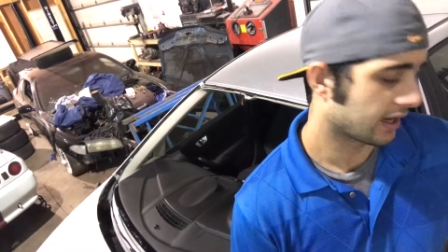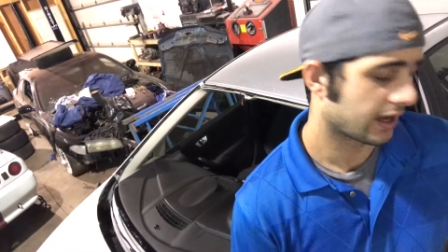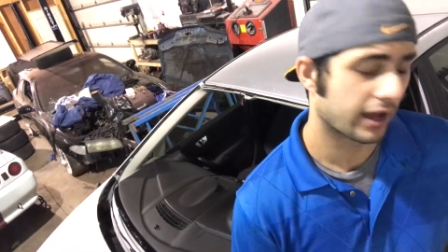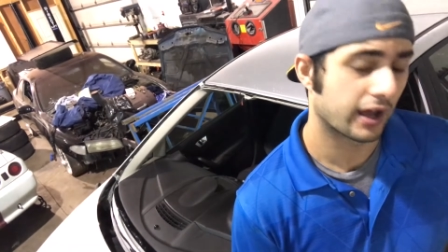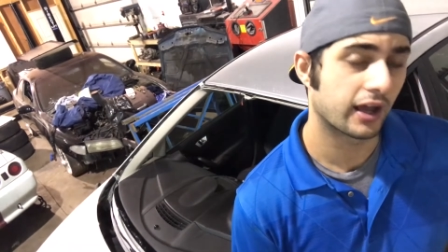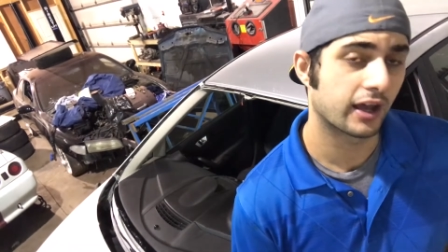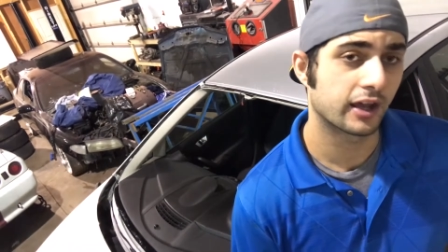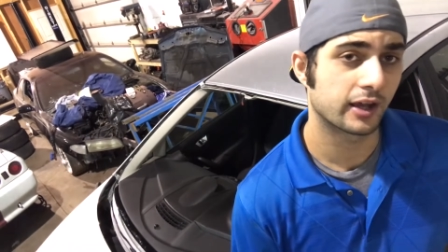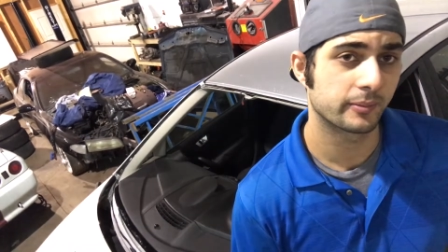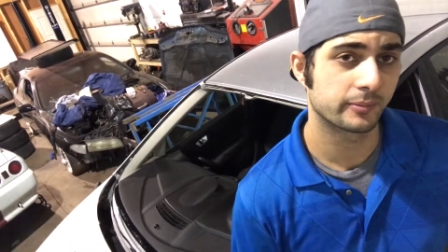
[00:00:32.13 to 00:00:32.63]

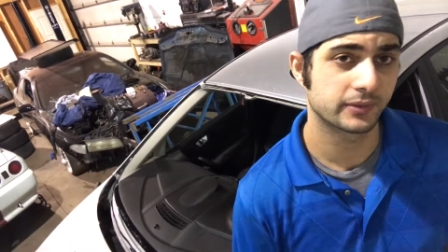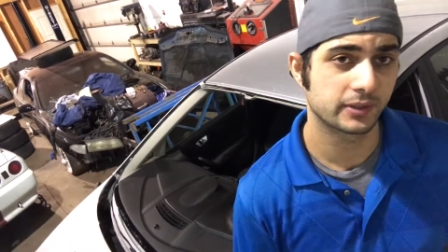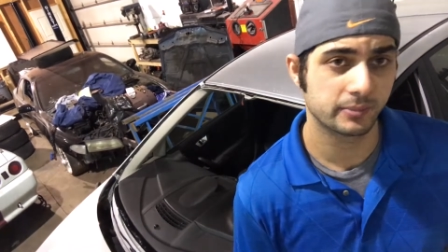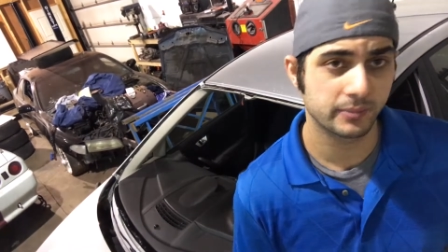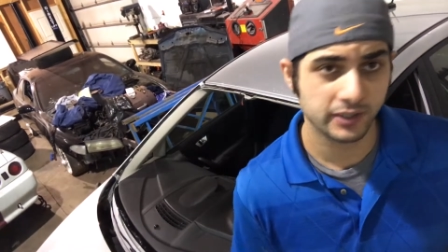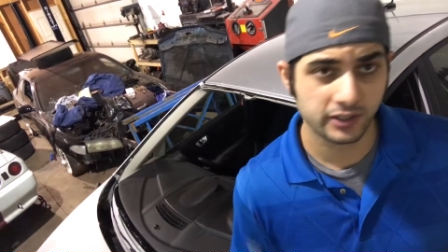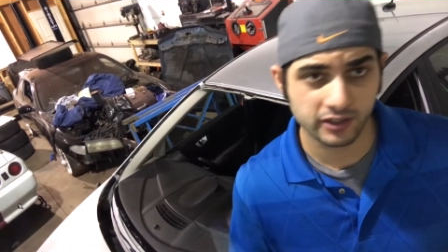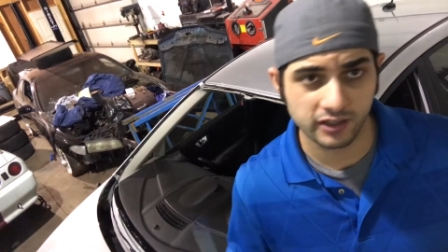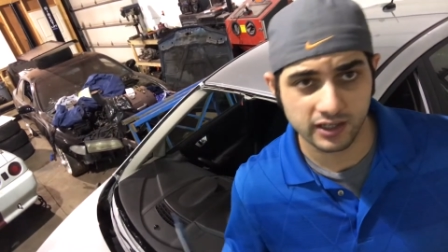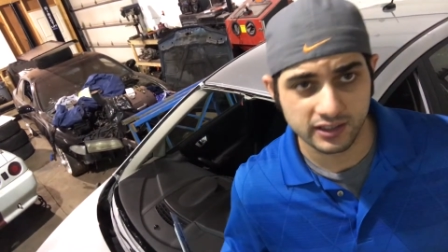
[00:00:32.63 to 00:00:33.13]
The
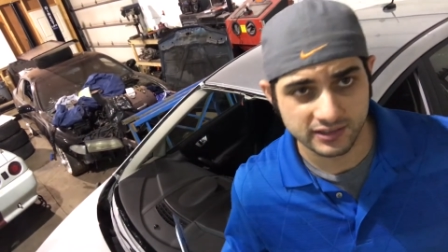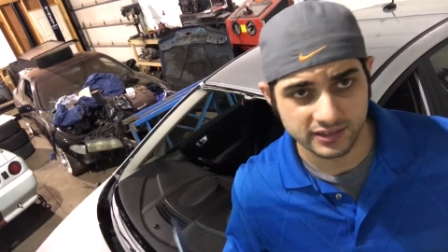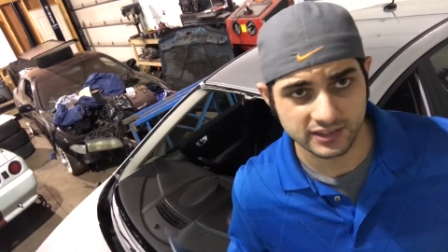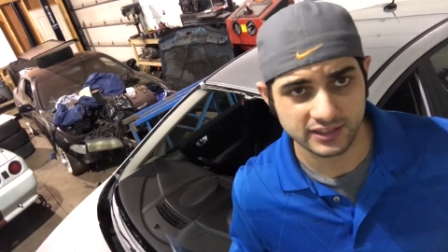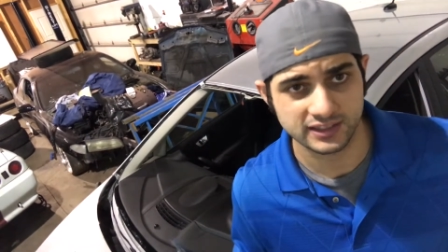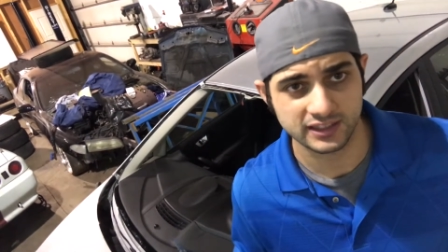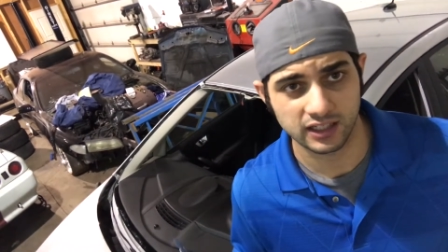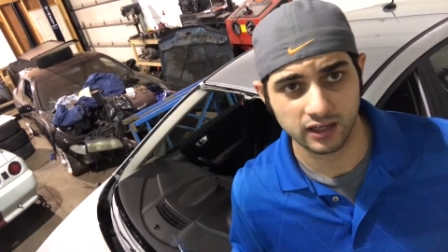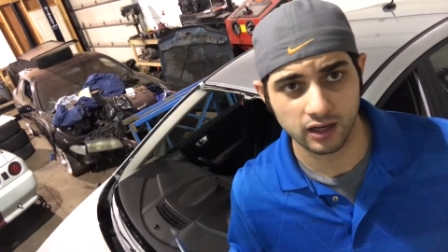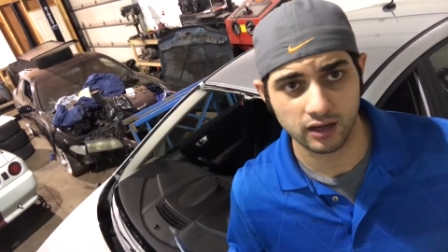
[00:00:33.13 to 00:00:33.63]
mirror has
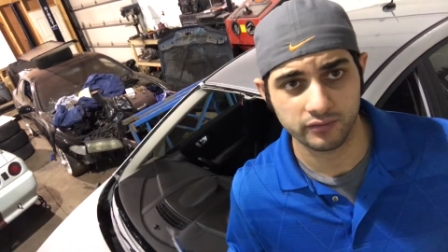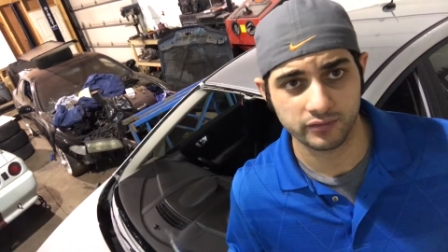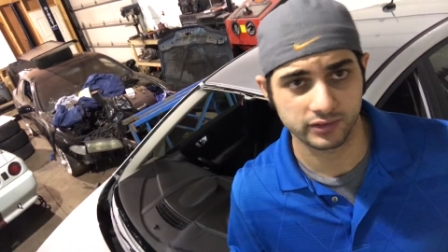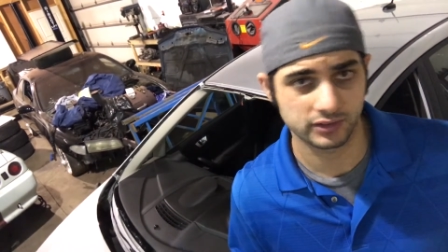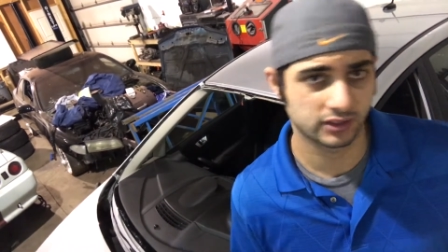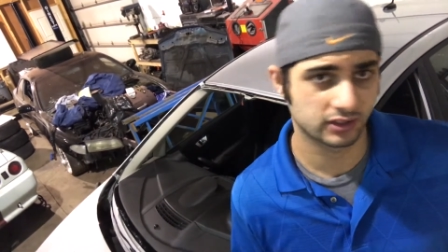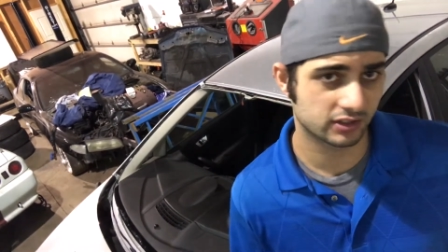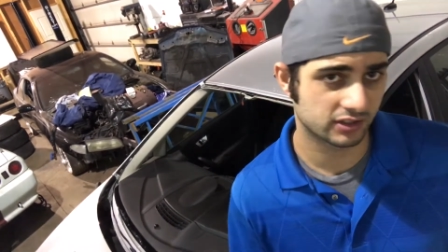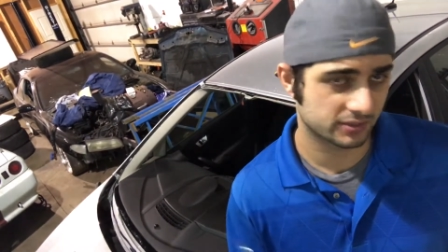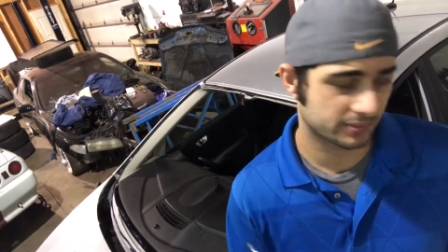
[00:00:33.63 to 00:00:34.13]
to stay off
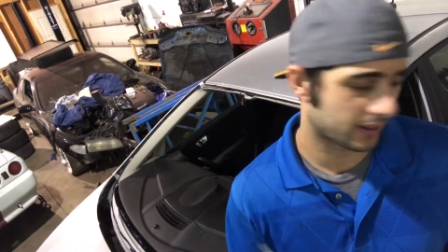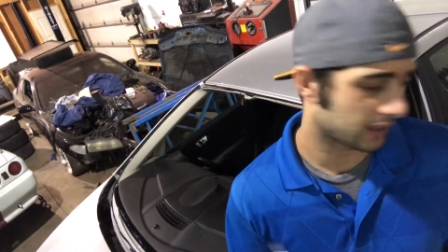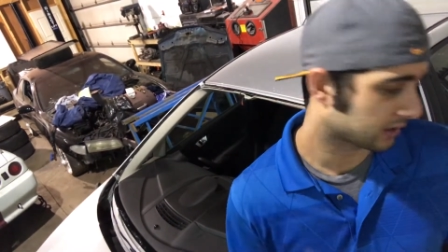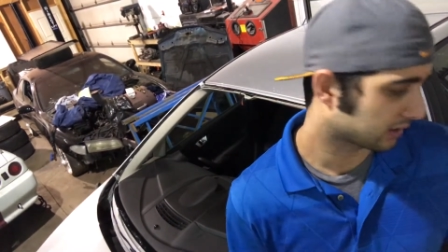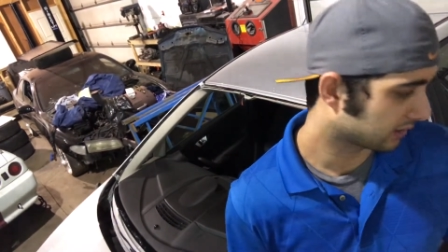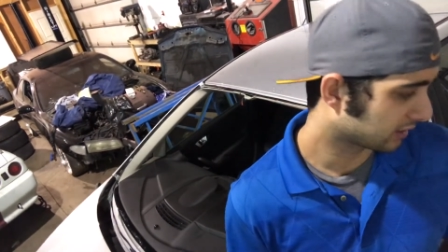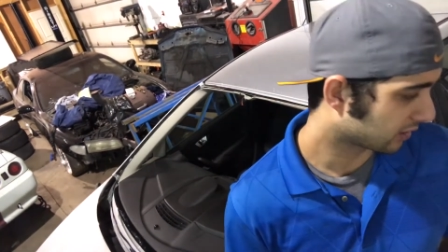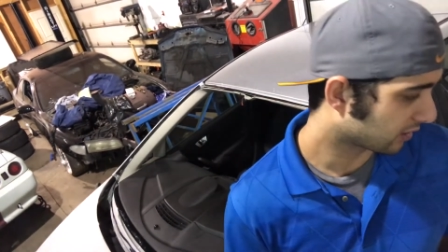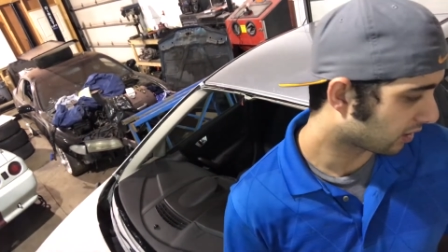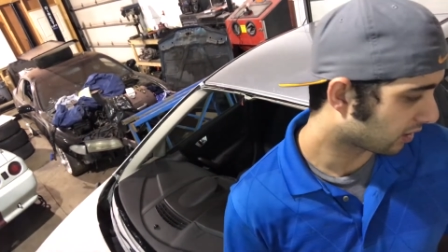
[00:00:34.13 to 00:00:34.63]
until it's back in the